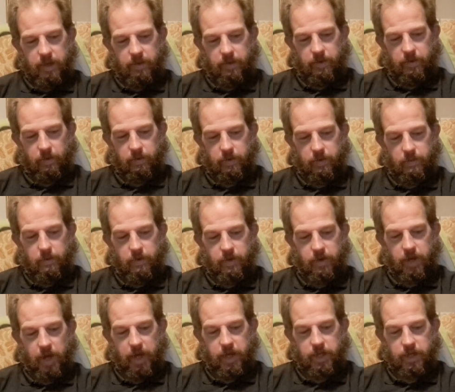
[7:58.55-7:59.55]
sort of
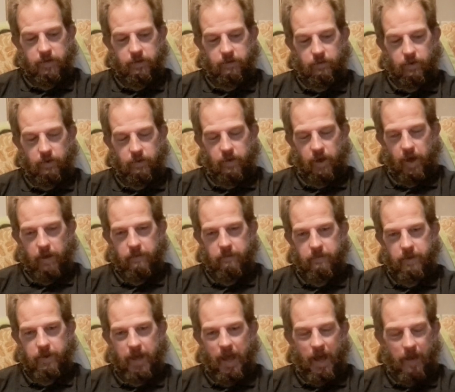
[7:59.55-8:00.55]
communications through time have
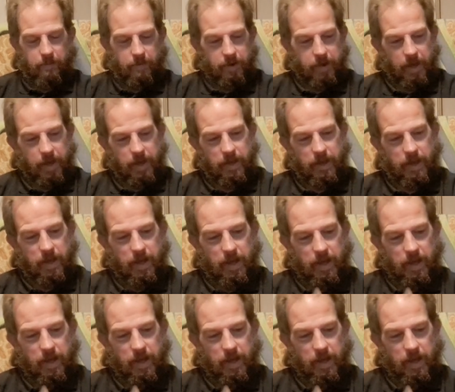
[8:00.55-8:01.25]
been happening.